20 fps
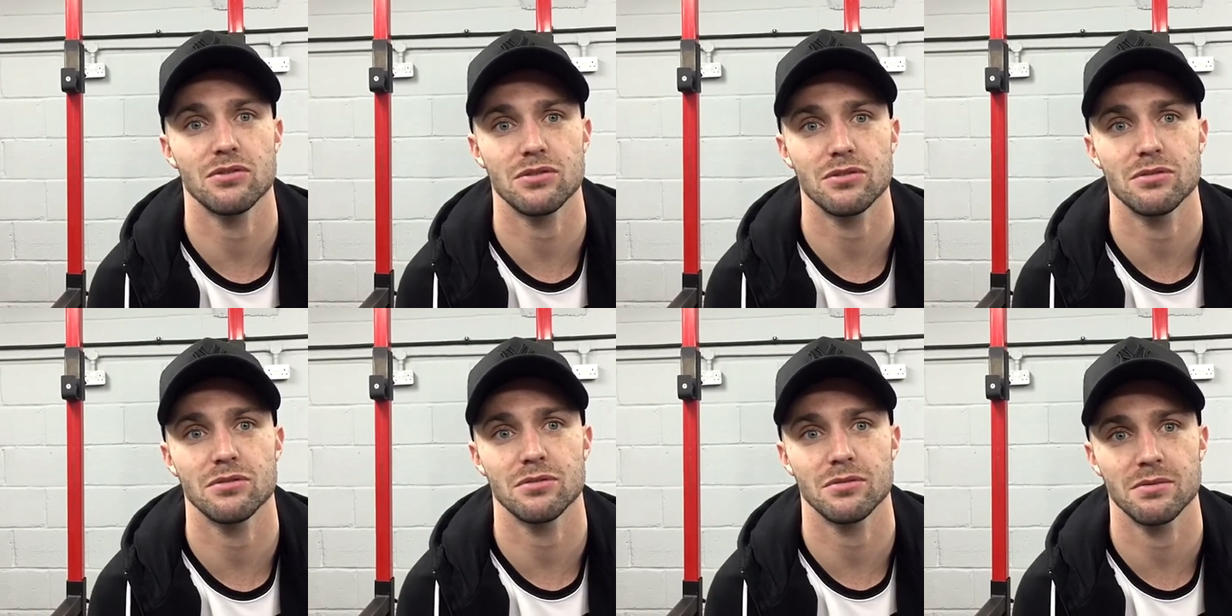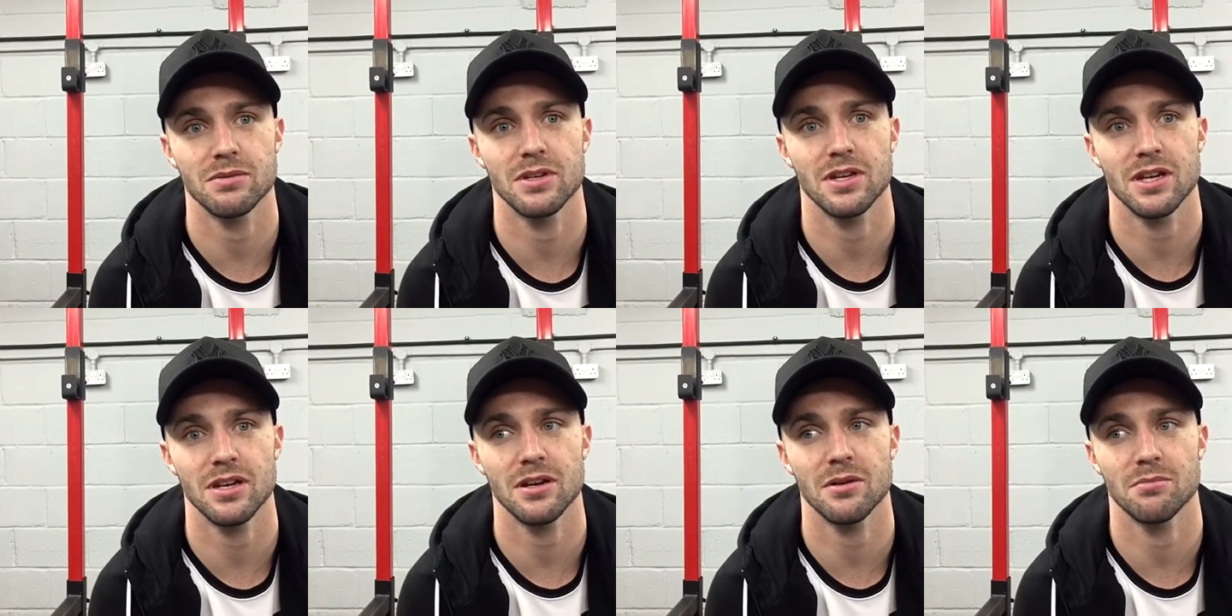So
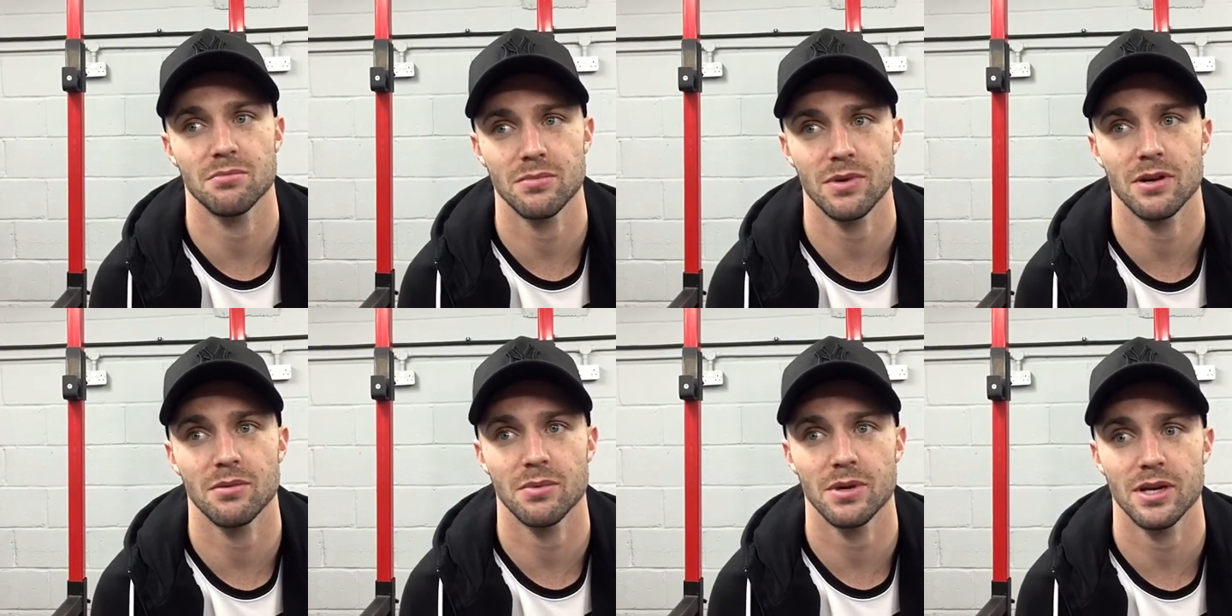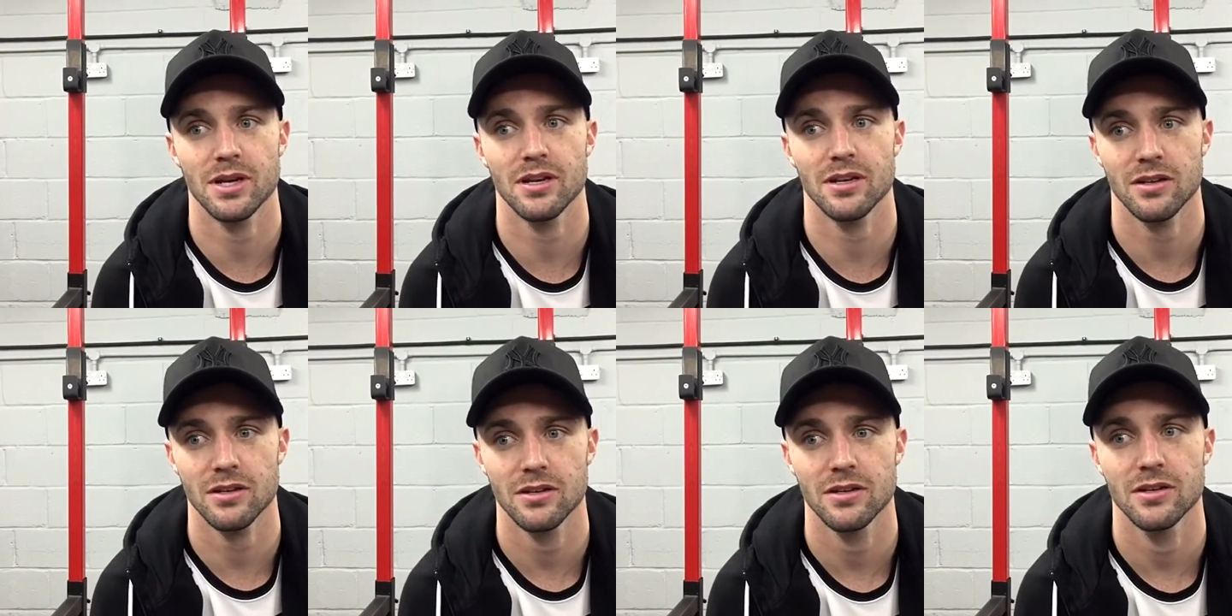I'm
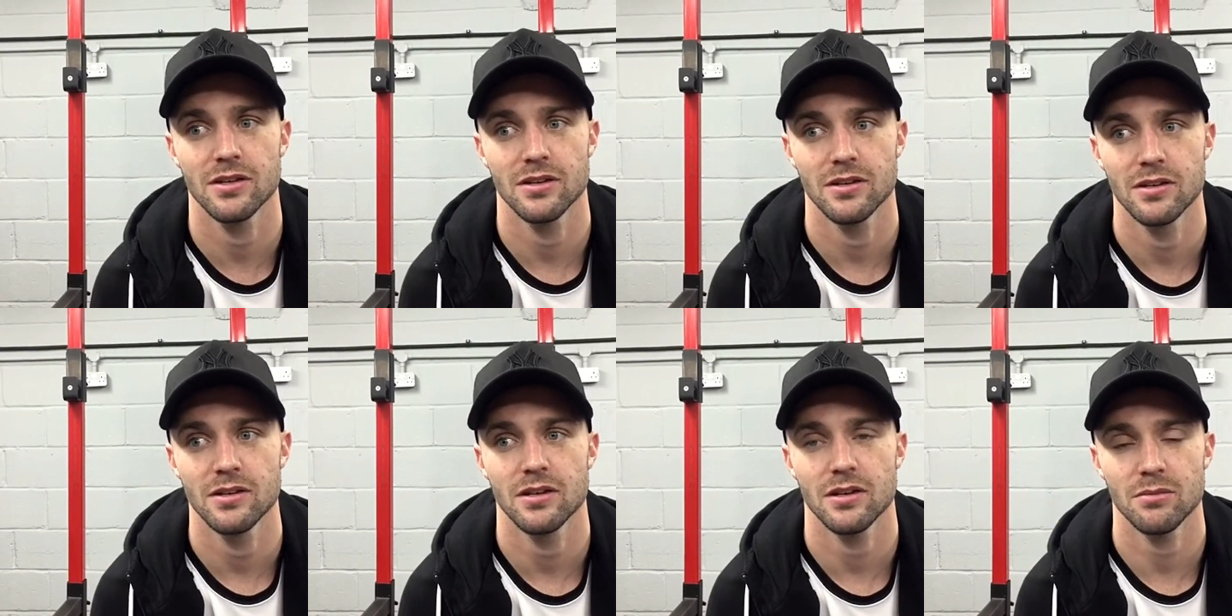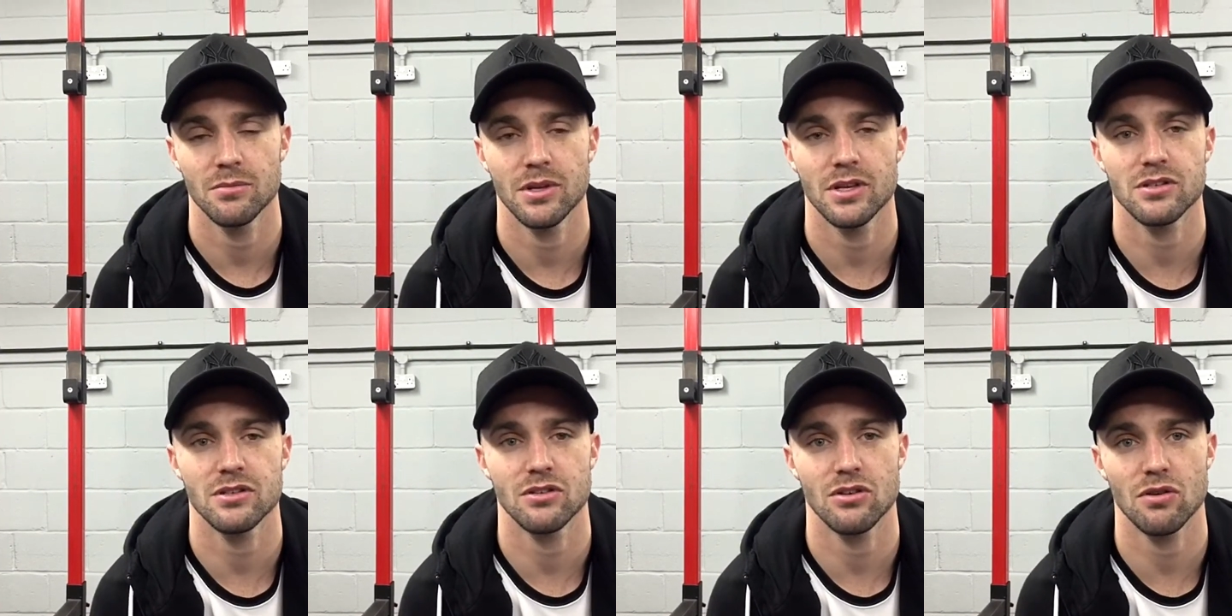
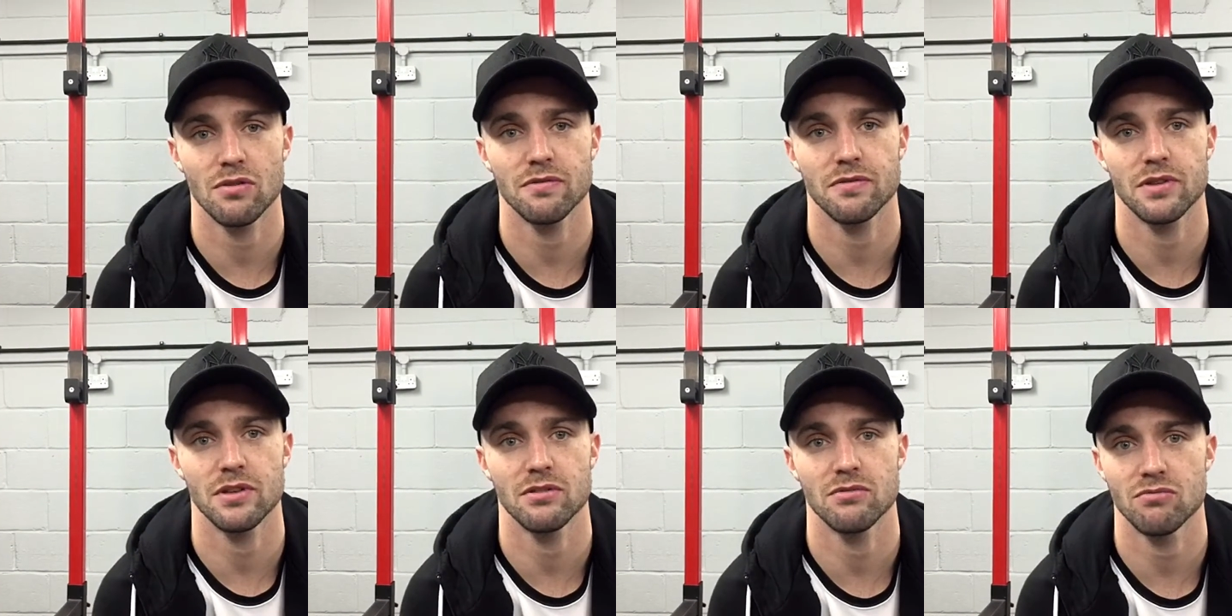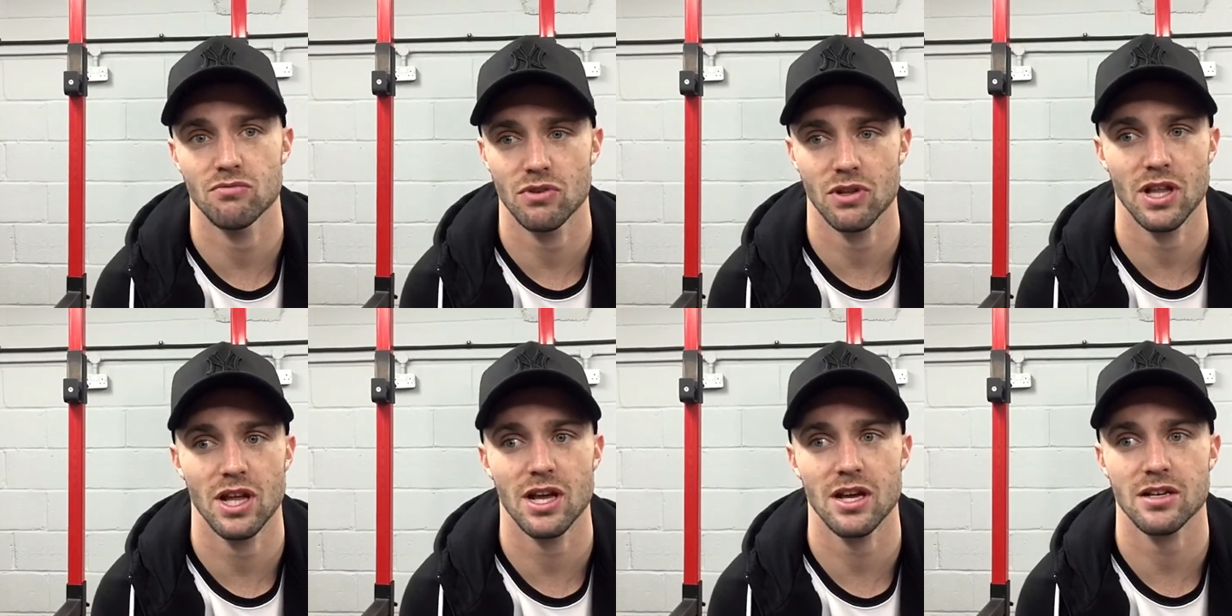nice and confident,
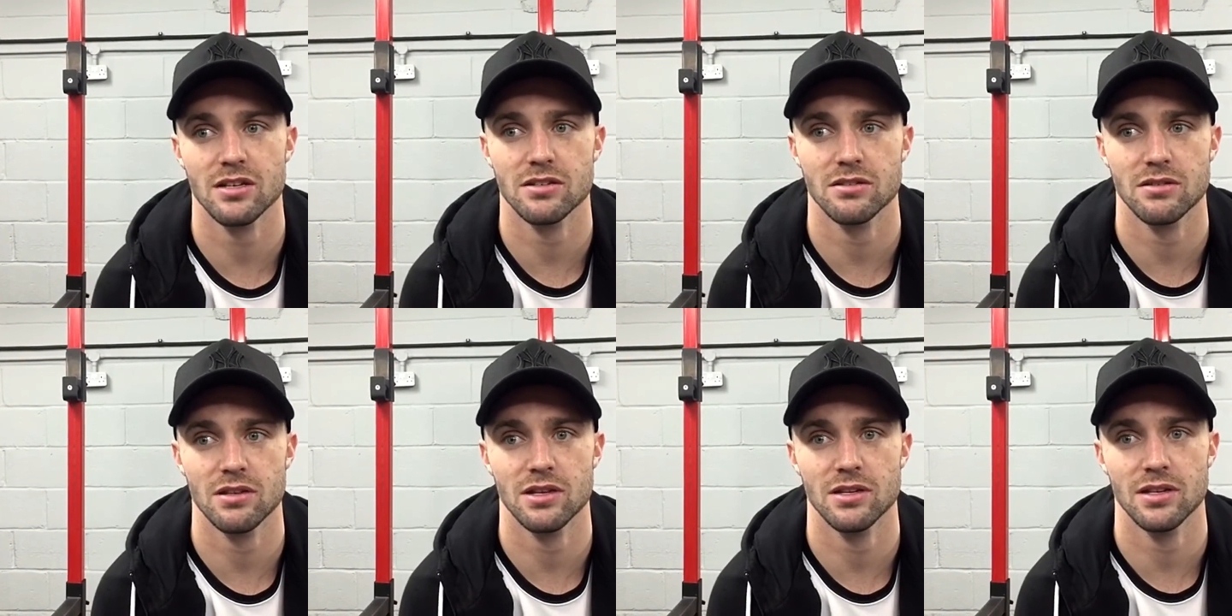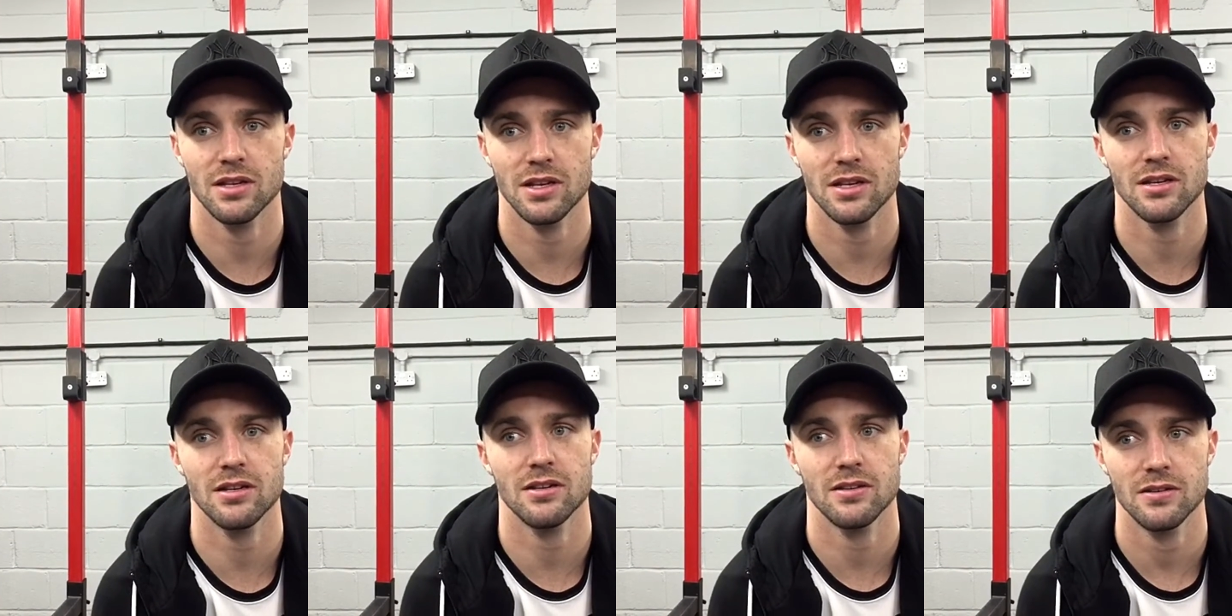relaxed, and
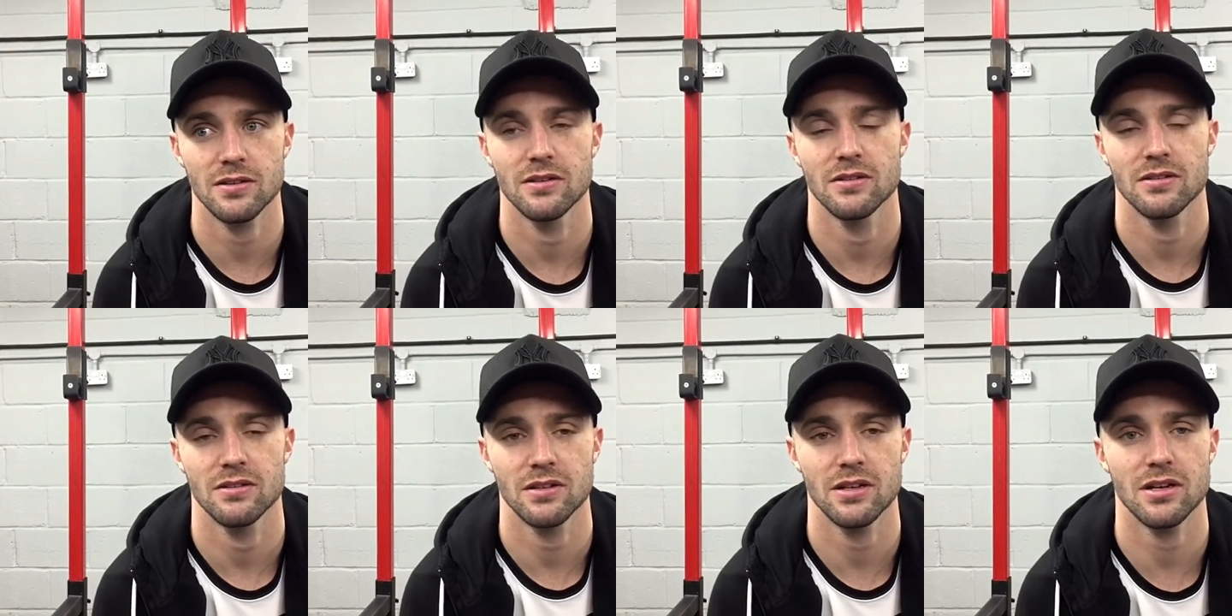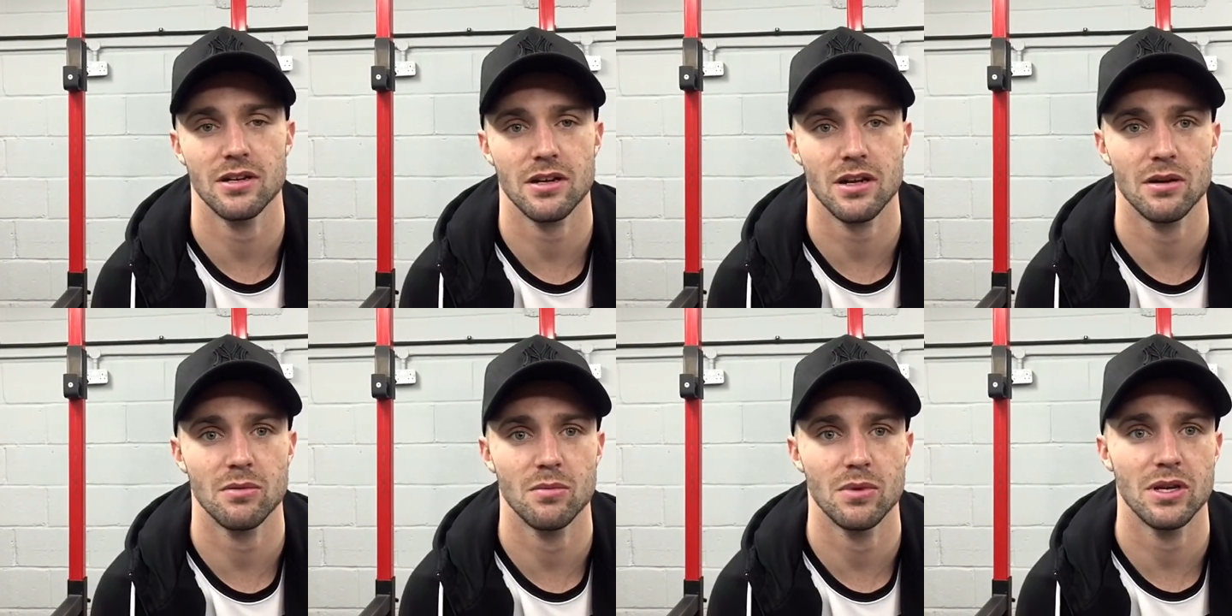I
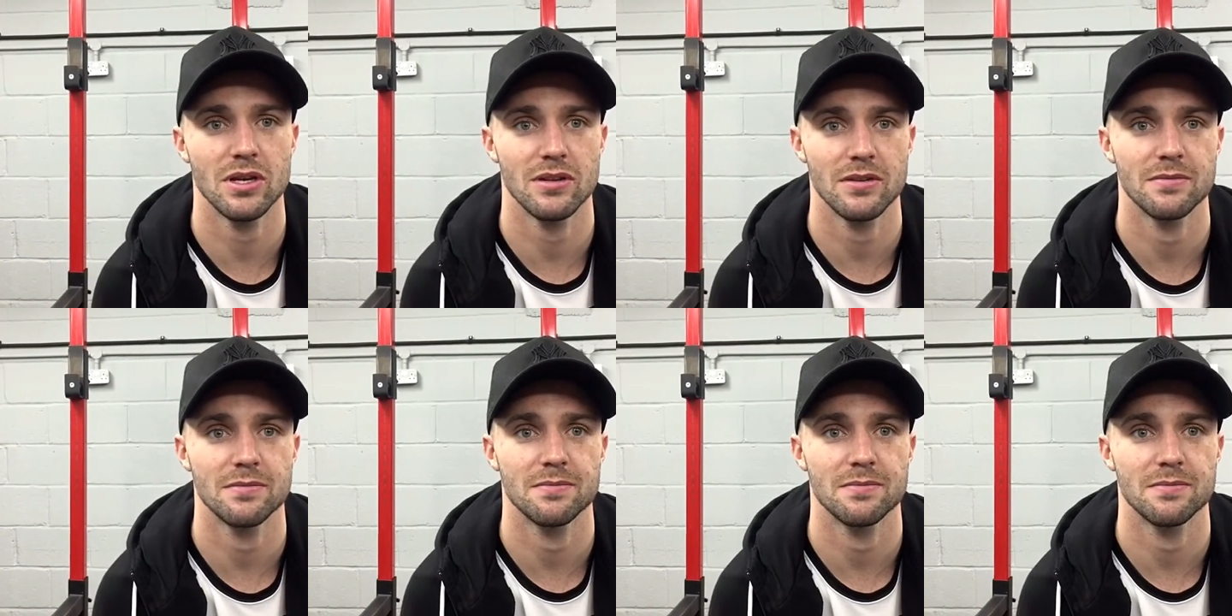can't wait.